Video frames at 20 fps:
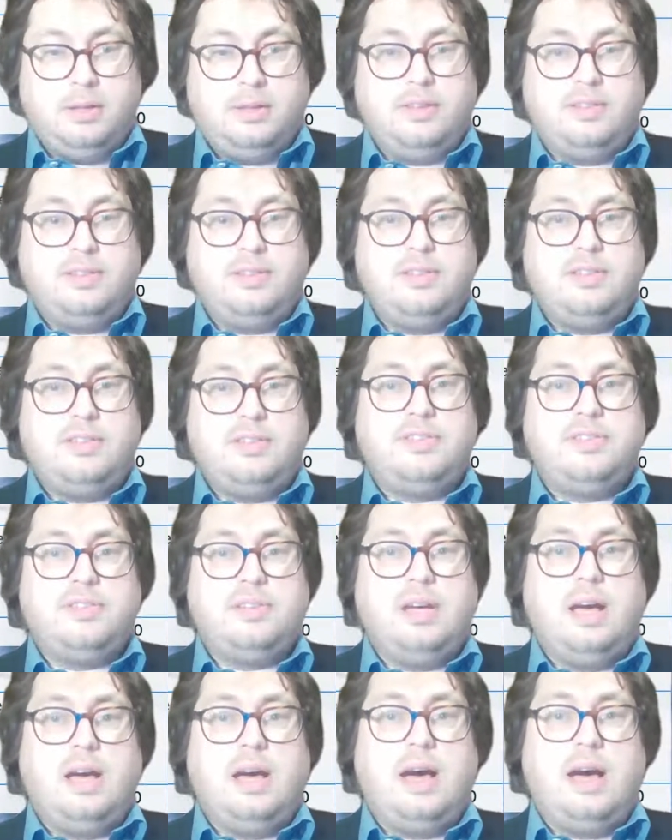This is
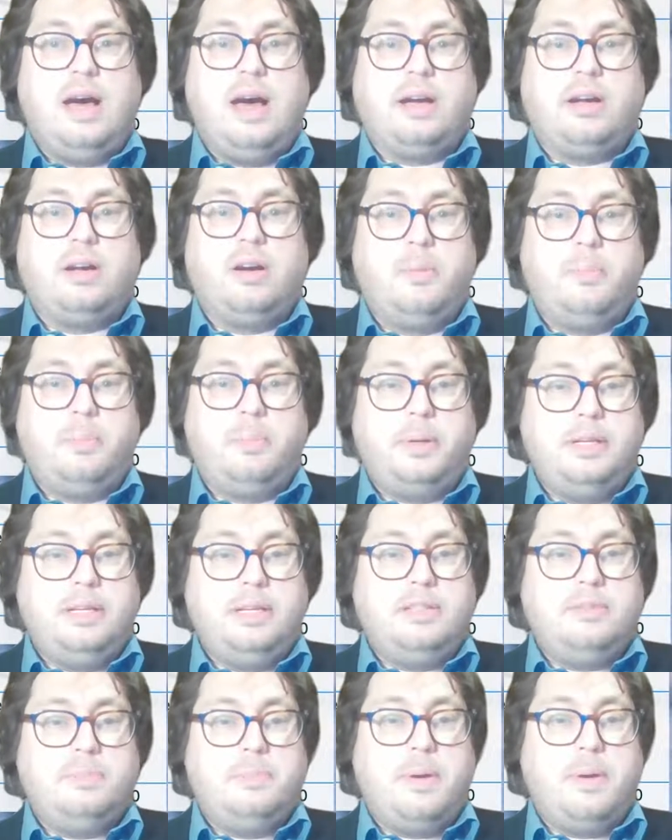
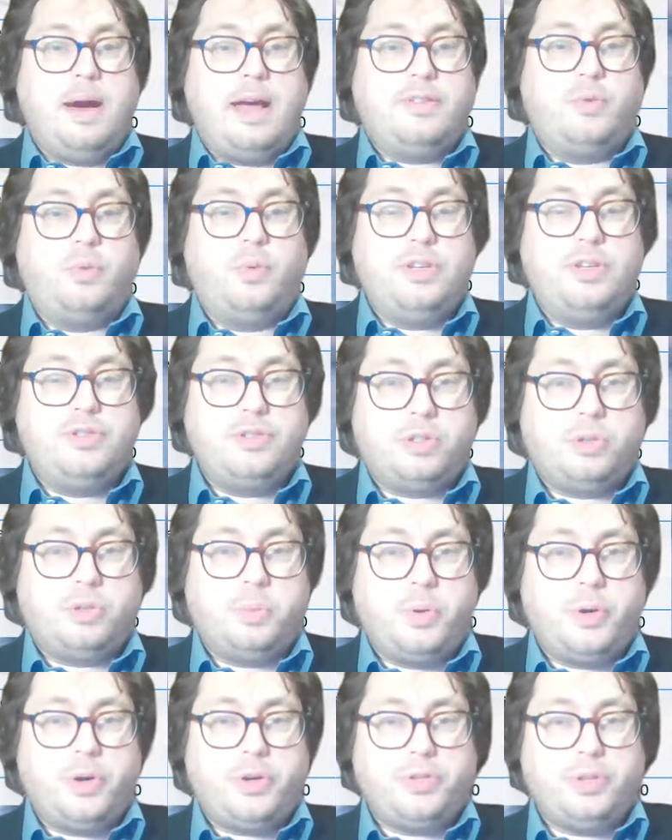accompanied by the research
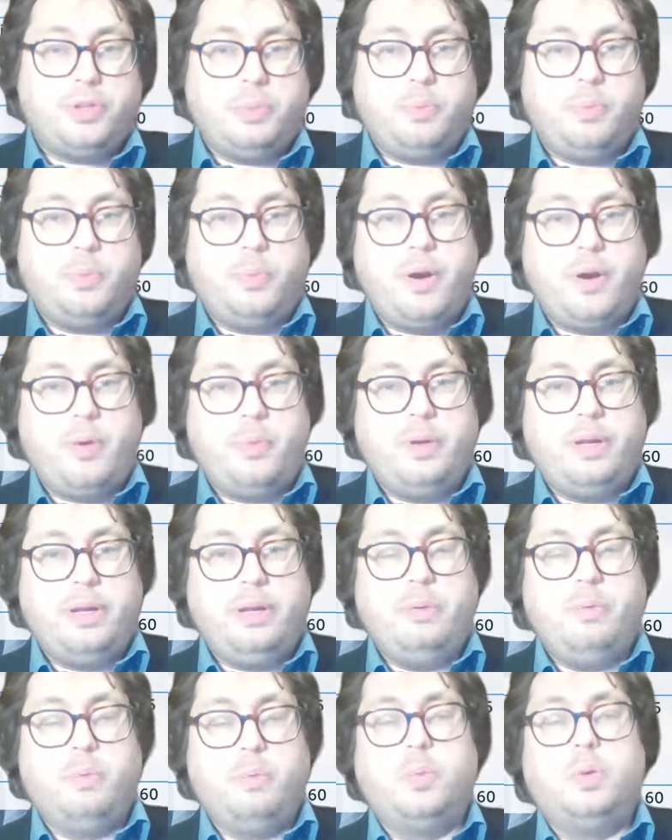workshop, where
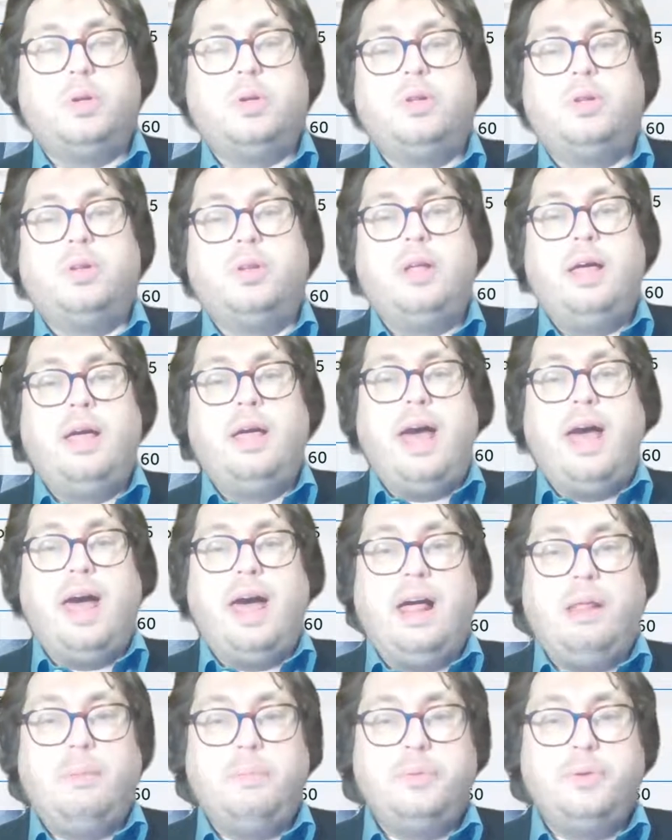we will
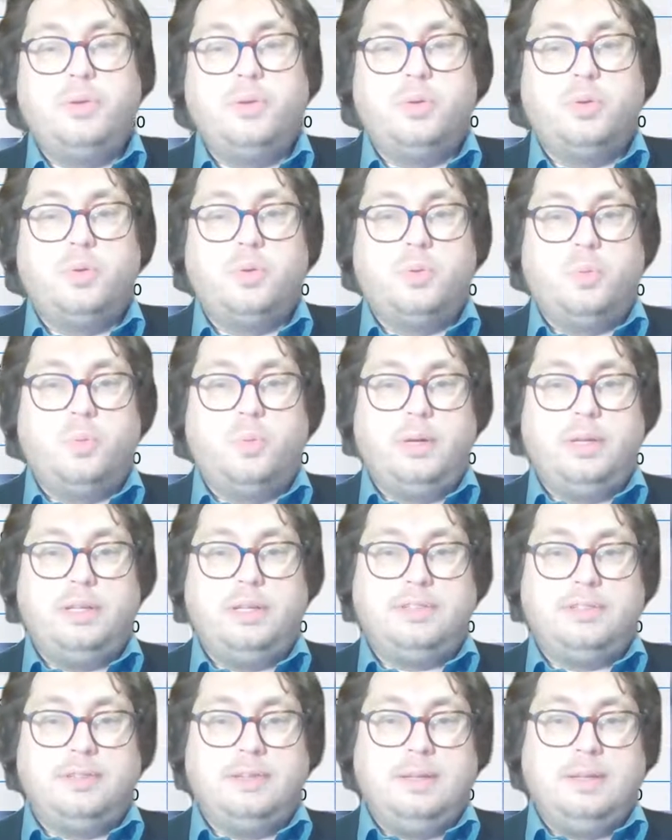help you with